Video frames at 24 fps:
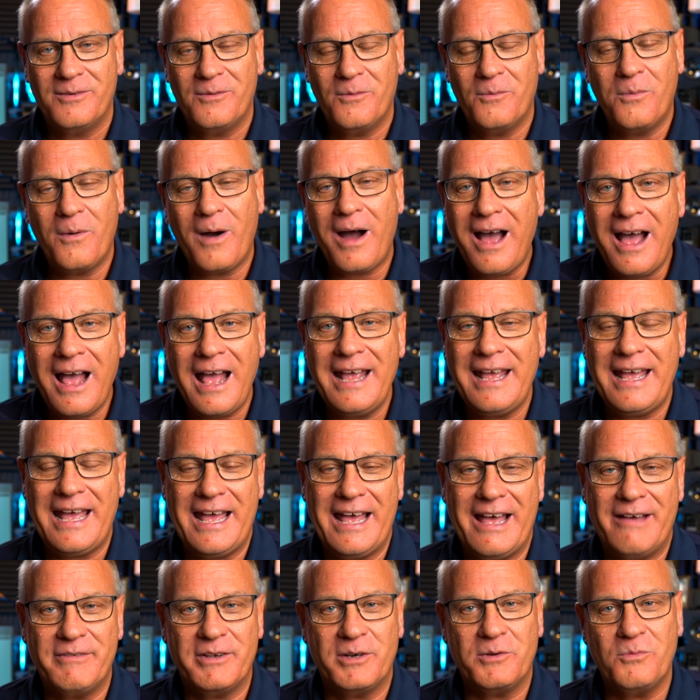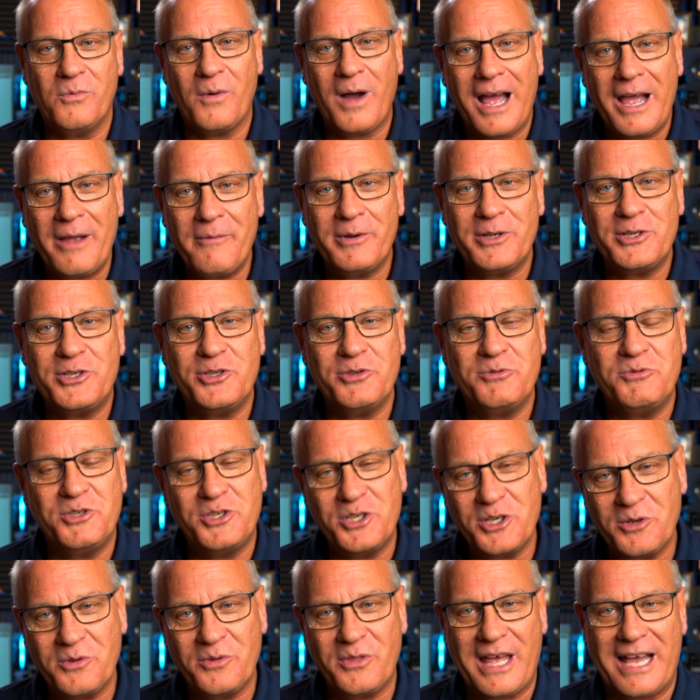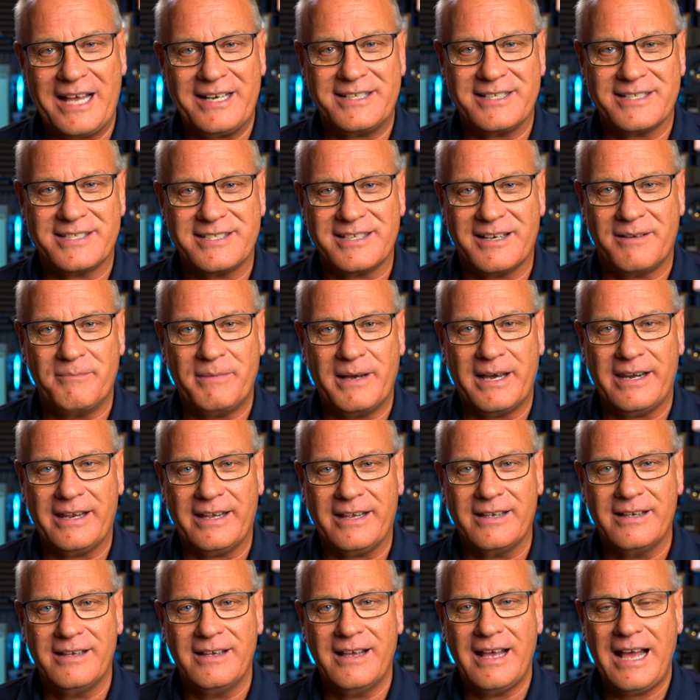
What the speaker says: Why, Avid? Why would you do that to somebody?